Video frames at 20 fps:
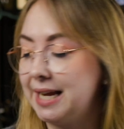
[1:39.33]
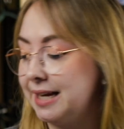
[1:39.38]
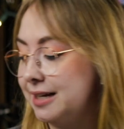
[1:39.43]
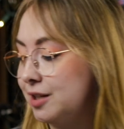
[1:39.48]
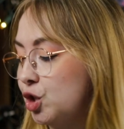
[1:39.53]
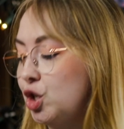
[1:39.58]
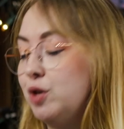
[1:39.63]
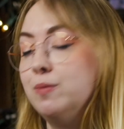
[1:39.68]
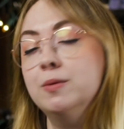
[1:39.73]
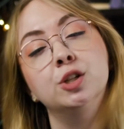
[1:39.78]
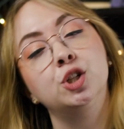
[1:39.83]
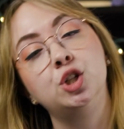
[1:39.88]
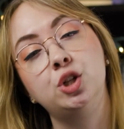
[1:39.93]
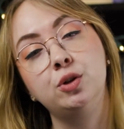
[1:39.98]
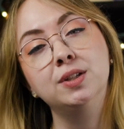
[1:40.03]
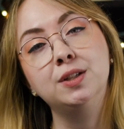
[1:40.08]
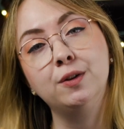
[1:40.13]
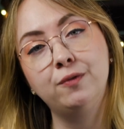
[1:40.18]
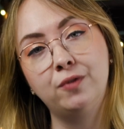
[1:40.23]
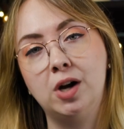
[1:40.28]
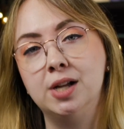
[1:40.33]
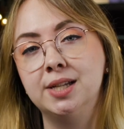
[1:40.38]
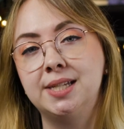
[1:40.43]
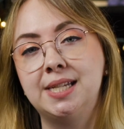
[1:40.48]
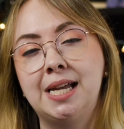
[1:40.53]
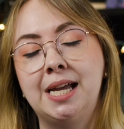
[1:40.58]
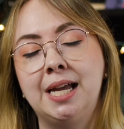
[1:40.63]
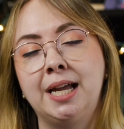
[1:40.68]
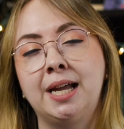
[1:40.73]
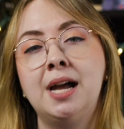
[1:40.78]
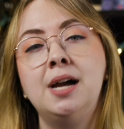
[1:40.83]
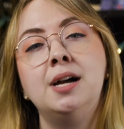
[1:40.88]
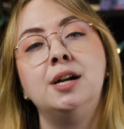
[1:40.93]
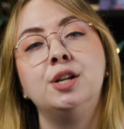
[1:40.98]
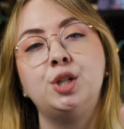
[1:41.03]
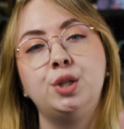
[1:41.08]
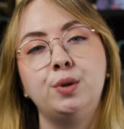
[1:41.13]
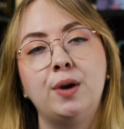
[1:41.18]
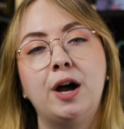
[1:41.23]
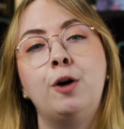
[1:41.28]
and she must choose a Fonte
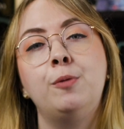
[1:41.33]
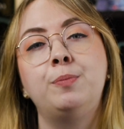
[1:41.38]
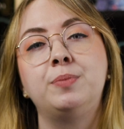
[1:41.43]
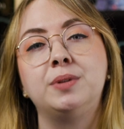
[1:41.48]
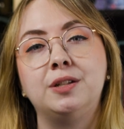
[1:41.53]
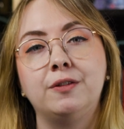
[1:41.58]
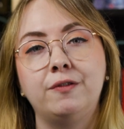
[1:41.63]
to help